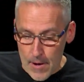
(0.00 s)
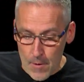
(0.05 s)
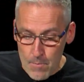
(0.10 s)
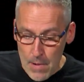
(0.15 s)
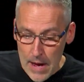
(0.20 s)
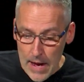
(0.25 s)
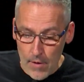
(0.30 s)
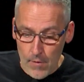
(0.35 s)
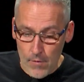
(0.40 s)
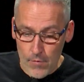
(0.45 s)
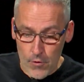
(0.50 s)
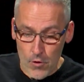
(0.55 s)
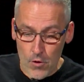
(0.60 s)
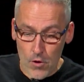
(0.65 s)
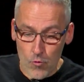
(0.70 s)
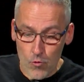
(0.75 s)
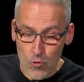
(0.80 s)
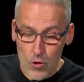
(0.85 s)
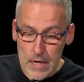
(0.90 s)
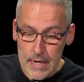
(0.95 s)
about that
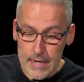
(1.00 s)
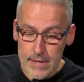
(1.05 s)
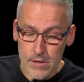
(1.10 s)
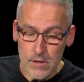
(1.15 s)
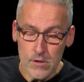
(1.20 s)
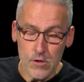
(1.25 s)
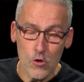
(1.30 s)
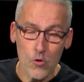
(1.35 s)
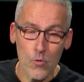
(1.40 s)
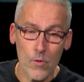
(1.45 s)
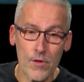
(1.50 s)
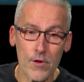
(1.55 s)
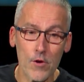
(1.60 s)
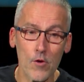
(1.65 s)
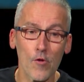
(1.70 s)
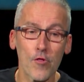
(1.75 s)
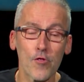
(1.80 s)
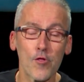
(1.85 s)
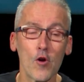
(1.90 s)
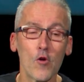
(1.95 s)
are really to do with the
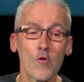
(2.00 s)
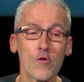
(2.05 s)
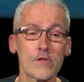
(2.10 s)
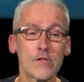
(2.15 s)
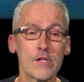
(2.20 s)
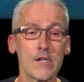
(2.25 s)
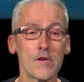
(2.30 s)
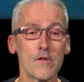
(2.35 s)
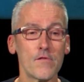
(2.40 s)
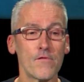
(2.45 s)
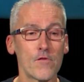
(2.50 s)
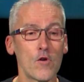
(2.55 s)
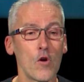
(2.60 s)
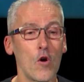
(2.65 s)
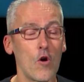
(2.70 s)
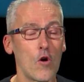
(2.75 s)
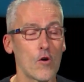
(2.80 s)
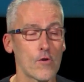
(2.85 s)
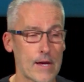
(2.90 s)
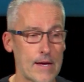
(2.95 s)
authority of
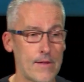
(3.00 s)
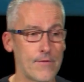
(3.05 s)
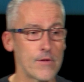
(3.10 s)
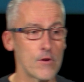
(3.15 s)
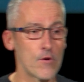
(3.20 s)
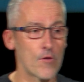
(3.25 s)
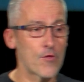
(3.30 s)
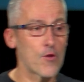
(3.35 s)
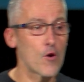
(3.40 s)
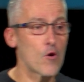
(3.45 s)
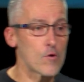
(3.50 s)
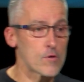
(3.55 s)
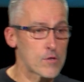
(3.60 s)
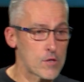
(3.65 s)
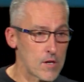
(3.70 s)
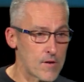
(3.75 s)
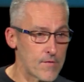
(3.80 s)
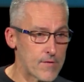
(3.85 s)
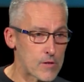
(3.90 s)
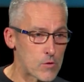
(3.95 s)
God and the
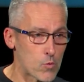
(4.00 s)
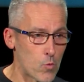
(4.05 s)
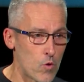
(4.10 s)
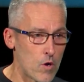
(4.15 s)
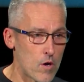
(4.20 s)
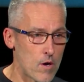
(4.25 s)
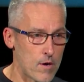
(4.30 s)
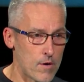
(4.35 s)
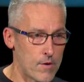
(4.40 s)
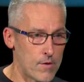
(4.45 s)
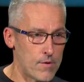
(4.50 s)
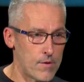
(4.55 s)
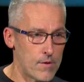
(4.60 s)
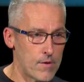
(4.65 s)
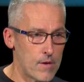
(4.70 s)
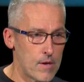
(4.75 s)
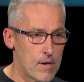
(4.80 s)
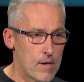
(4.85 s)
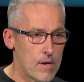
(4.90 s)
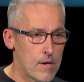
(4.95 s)
authority of His Word.
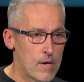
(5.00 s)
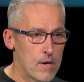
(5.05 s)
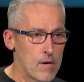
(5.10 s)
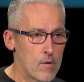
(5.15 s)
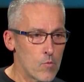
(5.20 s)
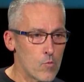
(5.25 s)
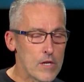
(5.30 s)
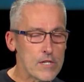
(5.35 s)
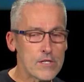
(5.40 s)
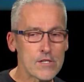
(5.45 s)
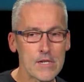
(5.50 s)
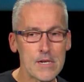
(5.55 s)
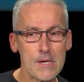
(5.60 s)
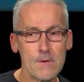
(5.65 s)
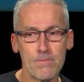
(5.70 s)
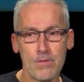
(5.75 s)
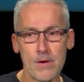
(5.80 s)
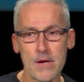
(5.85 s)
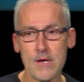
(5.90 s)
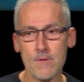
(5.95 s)
We
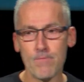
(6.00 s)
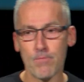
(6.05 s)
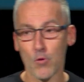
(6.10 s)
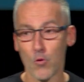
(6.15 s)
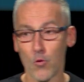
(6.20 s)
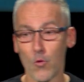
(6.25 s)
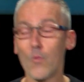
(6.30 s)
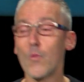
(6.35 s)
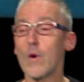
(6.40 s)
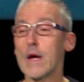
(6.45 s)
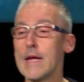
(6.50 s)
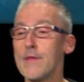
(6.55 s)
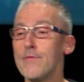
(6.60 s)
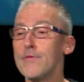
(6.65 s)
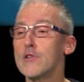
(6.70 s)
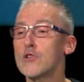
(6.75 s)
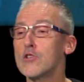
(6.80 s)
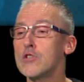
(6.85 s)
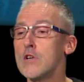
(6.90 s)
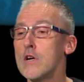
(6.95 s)
see people
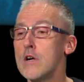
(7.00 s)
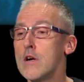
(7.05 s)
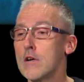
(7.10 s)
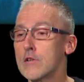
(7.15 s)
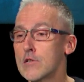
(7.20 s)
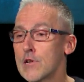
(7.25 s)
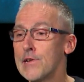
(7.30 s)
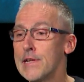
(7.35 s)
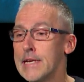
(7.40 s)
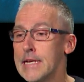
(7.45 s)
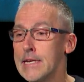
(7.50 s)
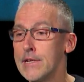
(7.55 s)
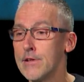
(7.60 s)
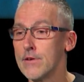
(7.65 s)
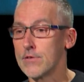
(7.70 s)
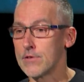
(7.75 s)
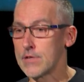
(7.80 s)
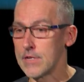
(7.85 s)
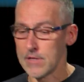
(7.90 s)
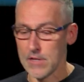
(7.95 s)
in the church,
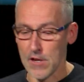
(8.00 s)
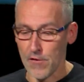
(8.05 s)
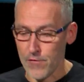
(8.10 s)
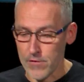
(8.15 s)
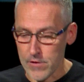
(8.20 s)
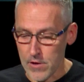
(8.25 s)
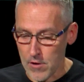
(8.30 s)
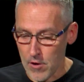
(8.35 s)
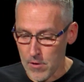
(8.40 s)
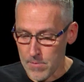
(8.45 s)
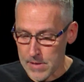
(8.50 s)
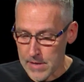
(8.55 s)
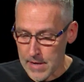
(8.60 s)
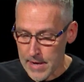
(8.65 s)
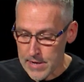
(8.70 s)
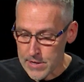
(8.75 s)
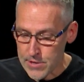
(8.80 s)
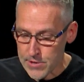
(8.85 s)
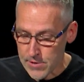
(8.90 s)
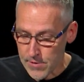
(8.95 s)
leaders in different
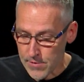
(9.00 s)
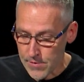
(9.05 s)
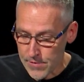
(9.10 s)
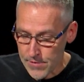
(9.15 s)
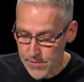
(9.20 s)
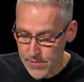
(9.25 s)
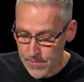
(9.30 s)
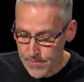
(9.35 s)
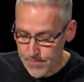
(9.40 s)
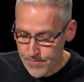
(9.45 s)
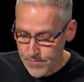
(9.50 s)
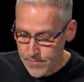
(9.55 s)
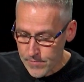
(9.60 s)
denominations,